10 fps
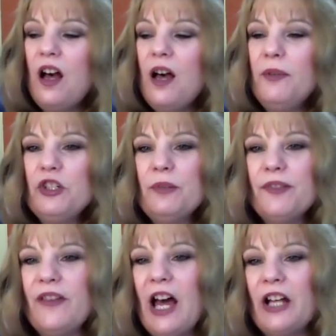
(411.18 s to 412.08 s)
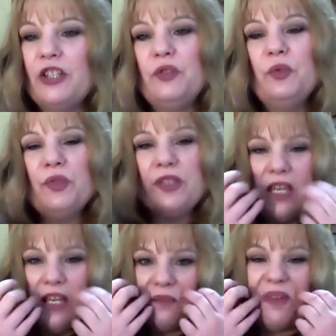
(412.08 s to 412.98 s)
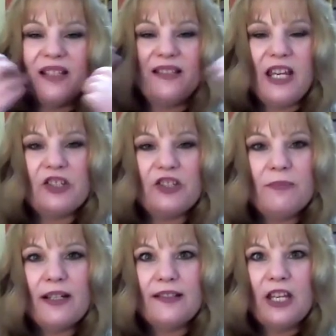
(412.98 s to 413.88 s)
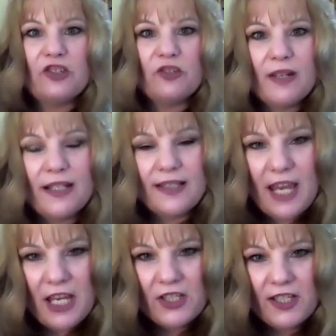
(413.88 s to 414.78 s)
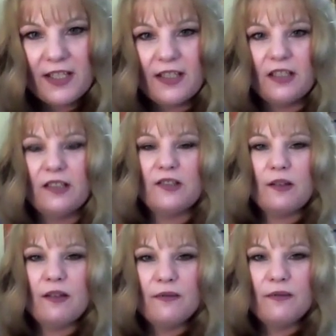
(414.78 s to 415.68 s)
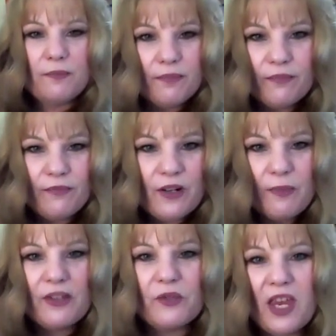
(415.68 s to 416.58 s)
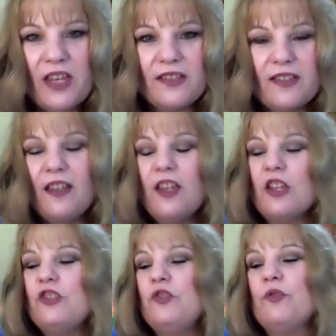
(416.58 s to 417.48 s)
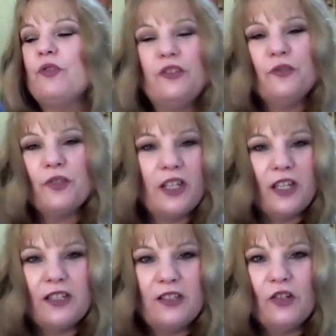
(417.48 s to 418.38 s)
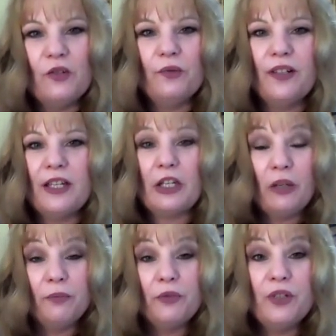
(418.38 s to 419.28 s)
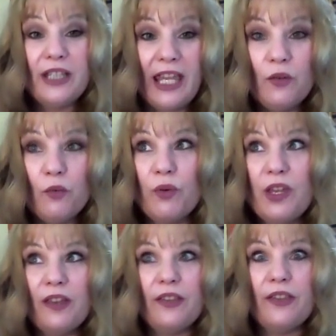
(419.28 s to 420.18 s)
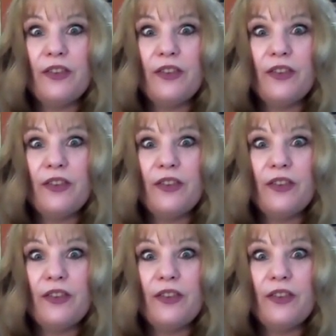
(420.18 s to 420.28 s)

In terms of how to use these, meditation is one of the best ways you can, you know, communicate with